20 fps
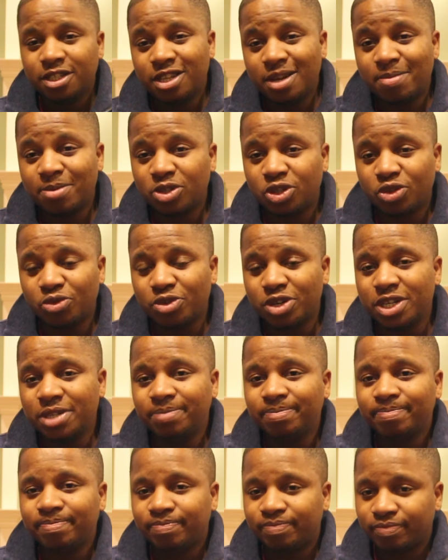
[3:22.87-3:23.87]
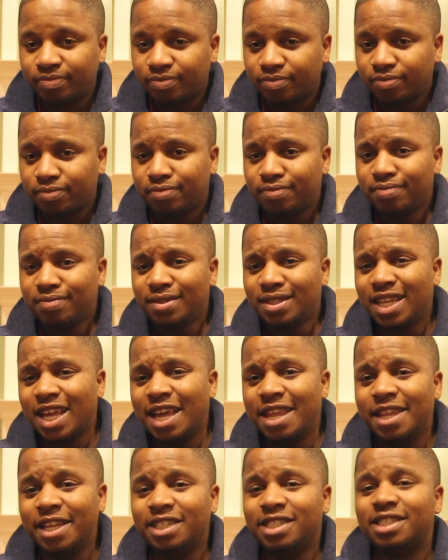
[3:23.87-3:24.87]
Number 3,
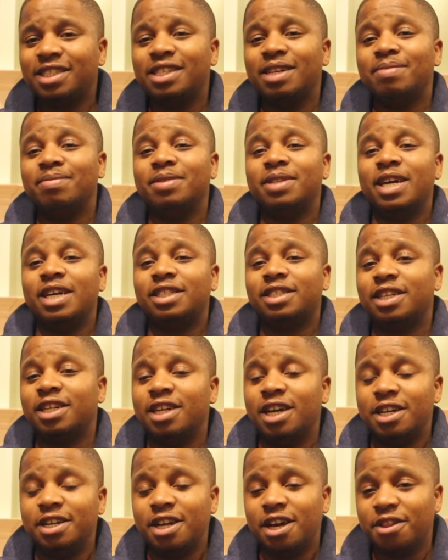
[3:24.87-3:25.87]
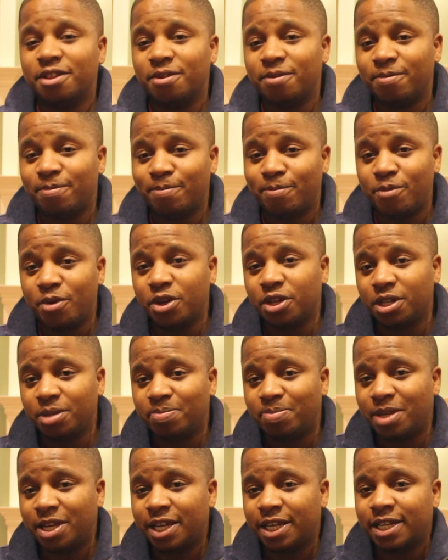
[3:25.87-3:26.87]
and this is something that's another really
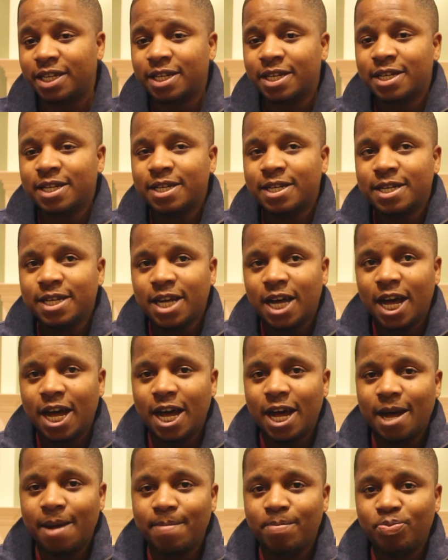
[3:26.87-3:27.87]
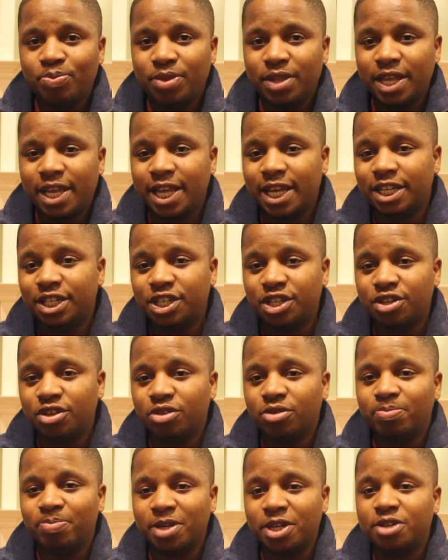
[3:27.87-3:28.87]
big hit to
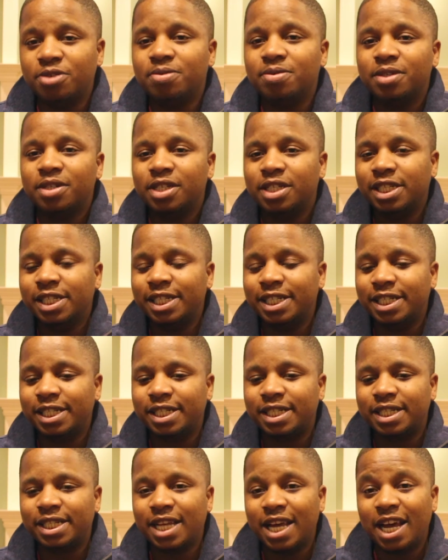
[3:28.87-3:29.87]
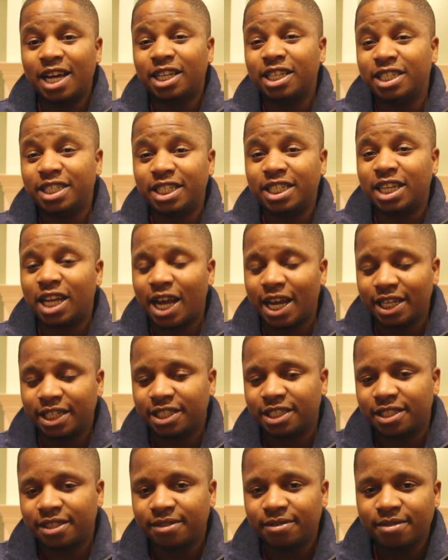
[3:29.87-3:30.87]
your bill, is LED
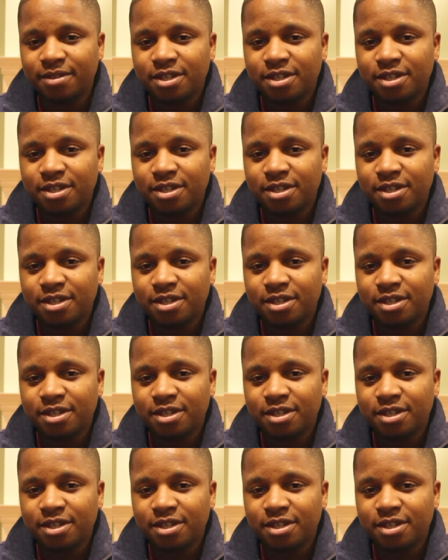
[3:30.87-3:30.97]
lights.